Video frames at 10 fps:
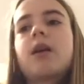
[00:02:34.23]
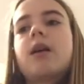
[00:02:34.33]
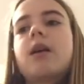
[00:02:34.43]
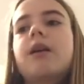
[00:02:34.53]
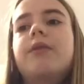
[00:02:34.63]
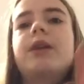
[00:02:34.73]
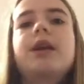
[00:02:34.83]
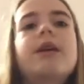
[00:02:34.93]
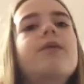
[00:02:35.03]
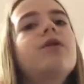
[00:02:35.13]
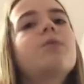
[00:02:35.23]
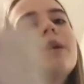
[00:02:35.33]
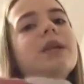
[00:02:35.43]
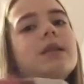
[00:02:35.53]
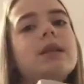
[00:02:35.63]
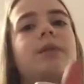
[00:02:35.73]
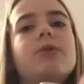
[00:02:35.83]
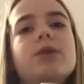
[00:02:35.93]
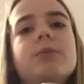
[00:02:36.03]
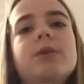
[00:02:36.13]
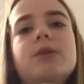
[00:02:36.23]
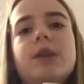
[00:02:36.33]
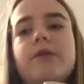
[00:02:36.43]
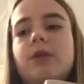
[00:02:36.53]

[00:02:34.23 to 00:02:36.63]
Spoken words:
And then I have this white that I'm going to be using for the